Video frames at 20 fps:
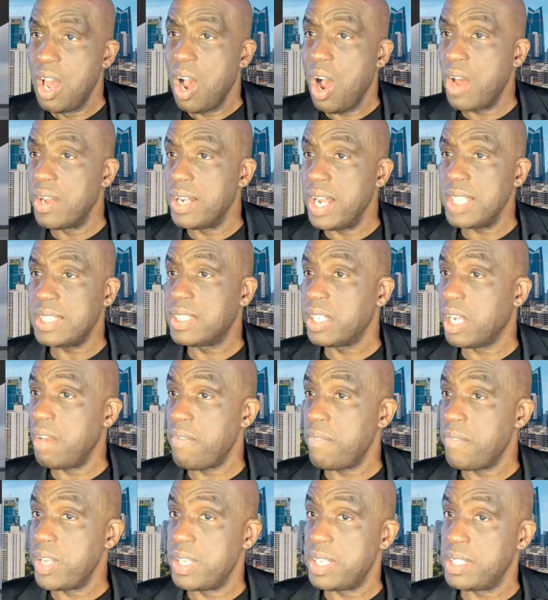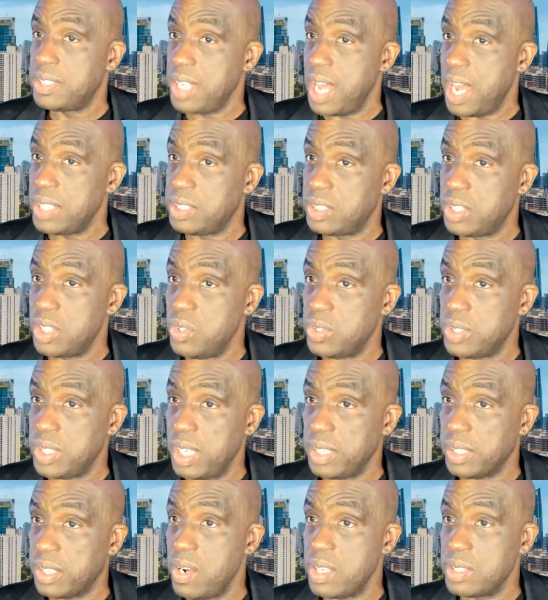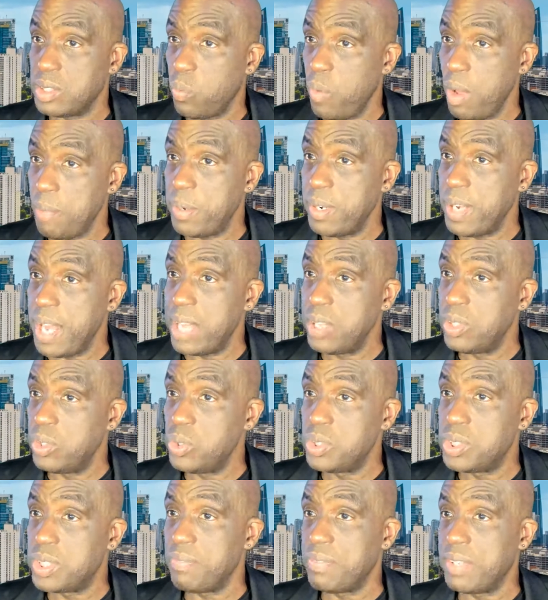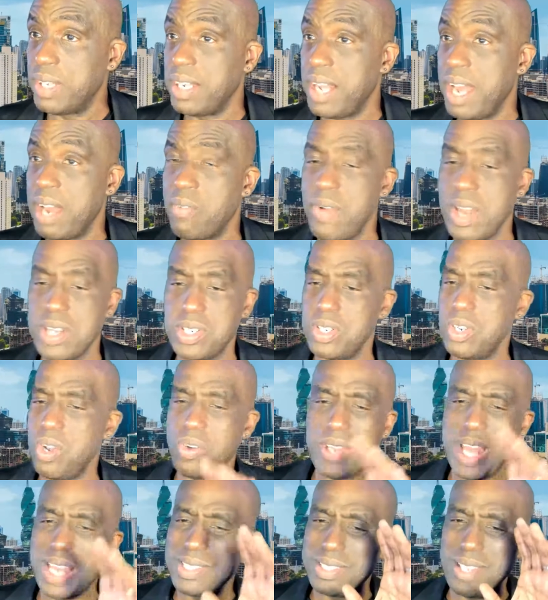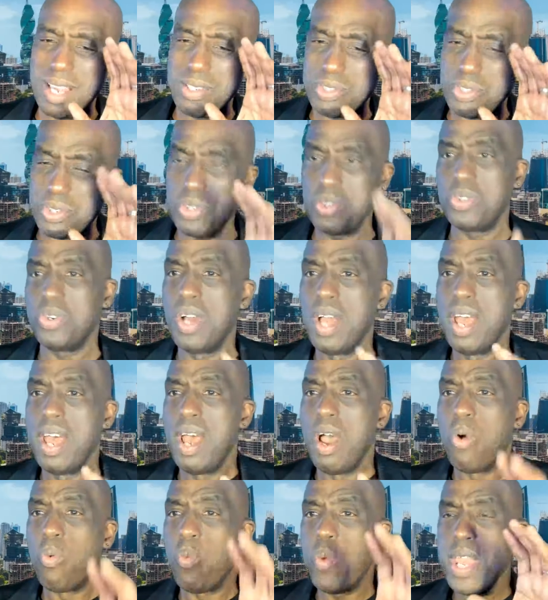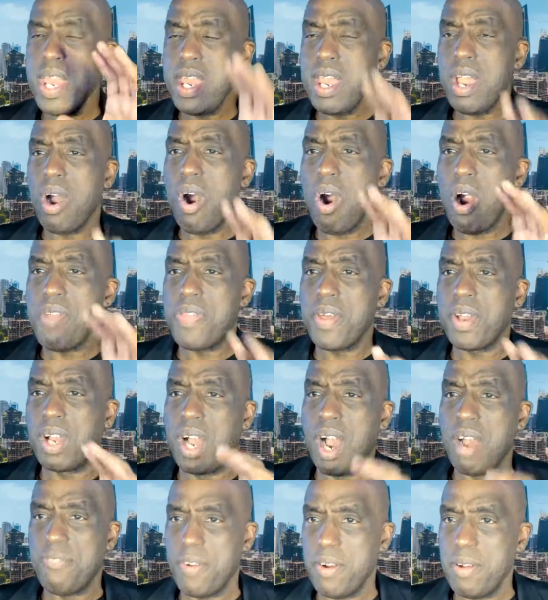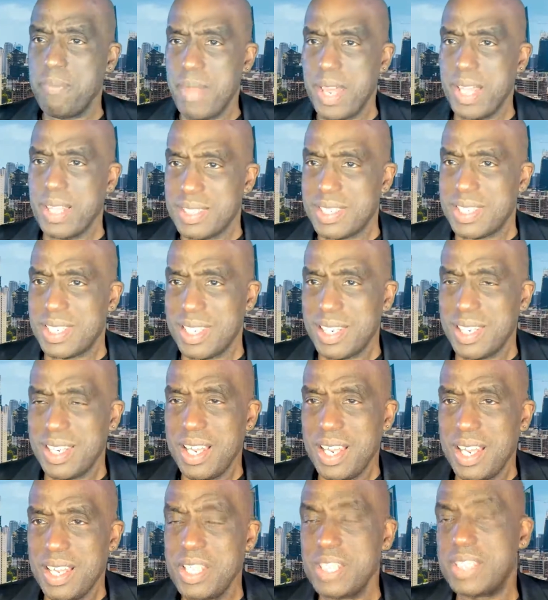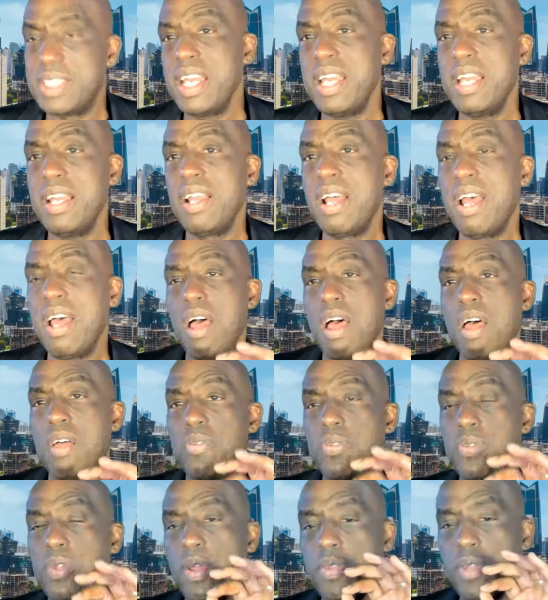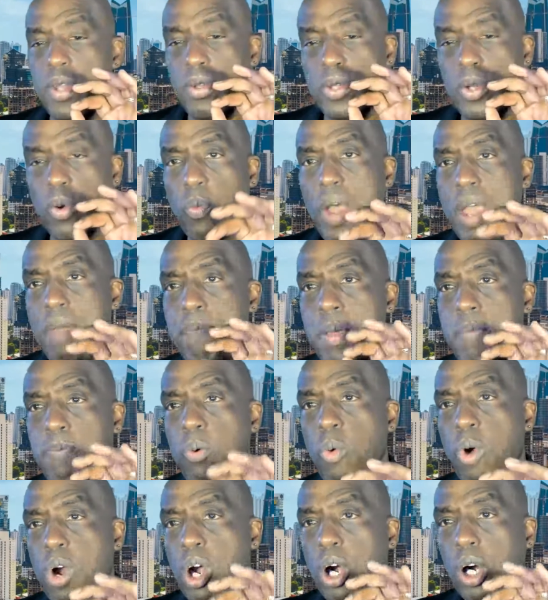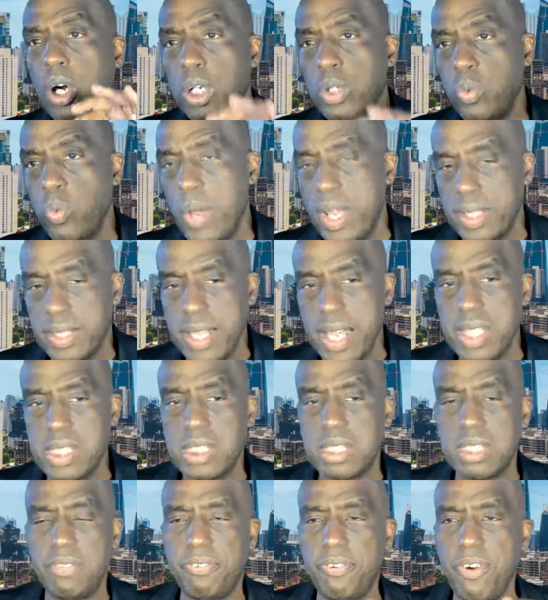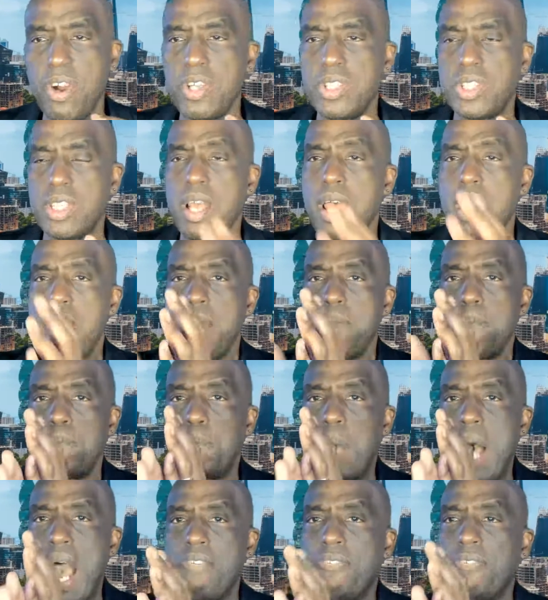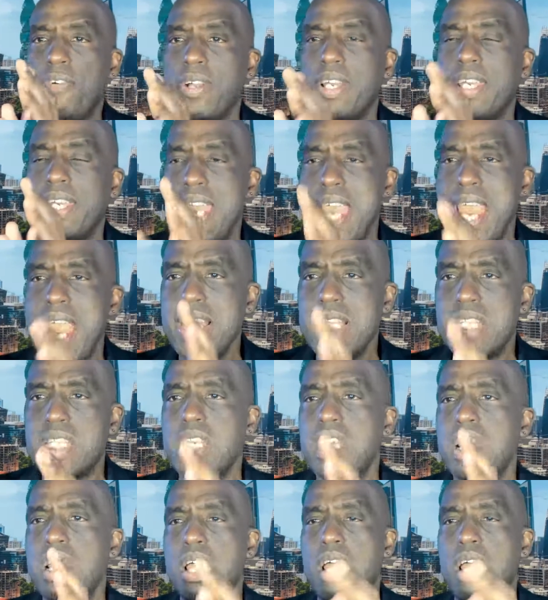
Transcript: unless the government decides to use healthcare as a weapon and do something like Russia. No, that's not true. We are the government. You see, the way people were hoodwinked, it's first bifurcate